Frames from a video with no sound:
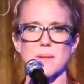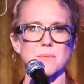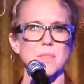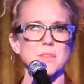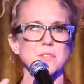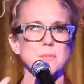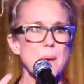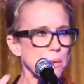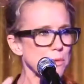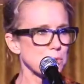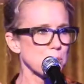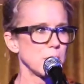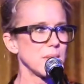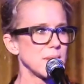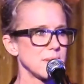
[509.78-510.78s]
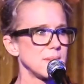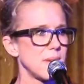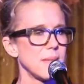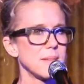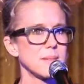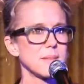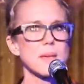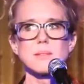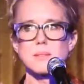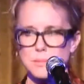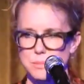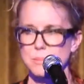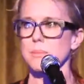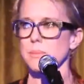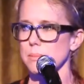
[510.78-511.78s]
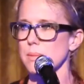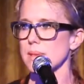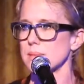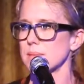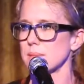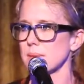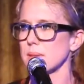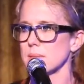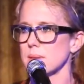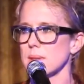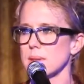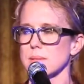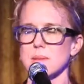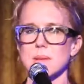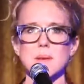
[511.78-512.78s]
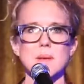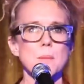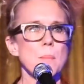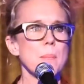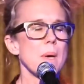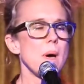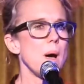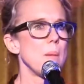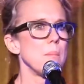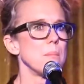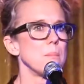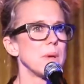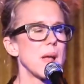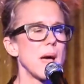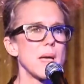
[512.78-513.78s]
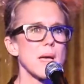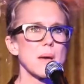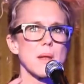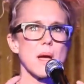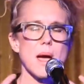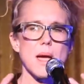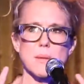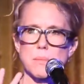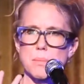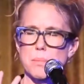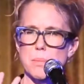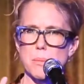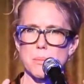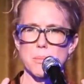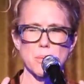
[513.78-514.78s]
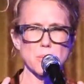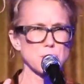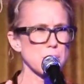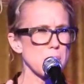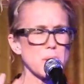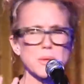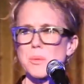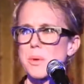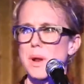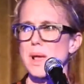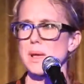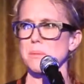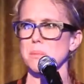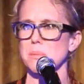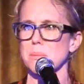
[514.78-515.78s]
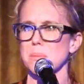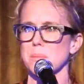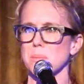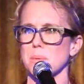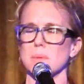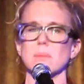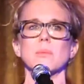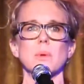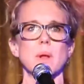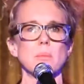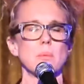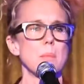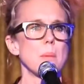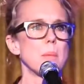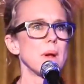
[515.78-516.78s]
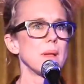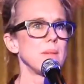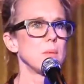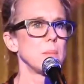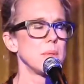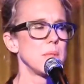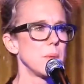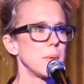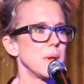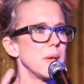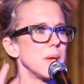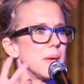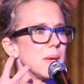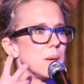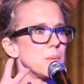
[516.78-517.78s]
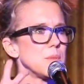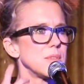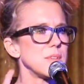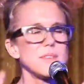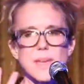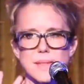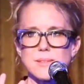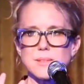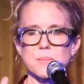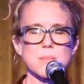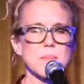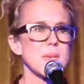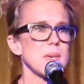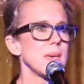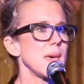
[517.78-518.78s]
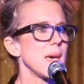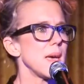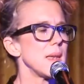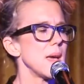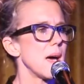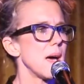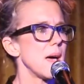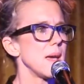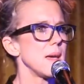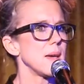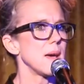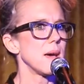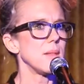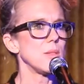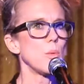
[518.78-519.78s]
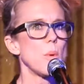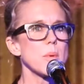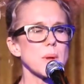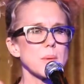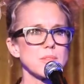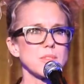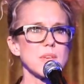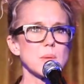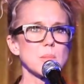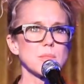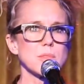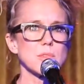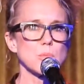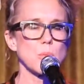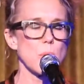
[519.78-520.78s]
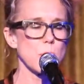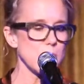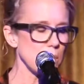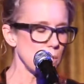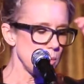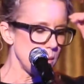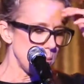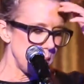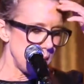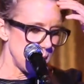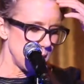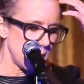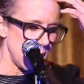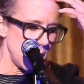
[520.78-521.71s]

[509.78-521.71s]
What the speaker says: the smells are really intense as it is, but I was stronger than what I remember. I had never been there, but it was intense. And the woman I was staying was this woman who had been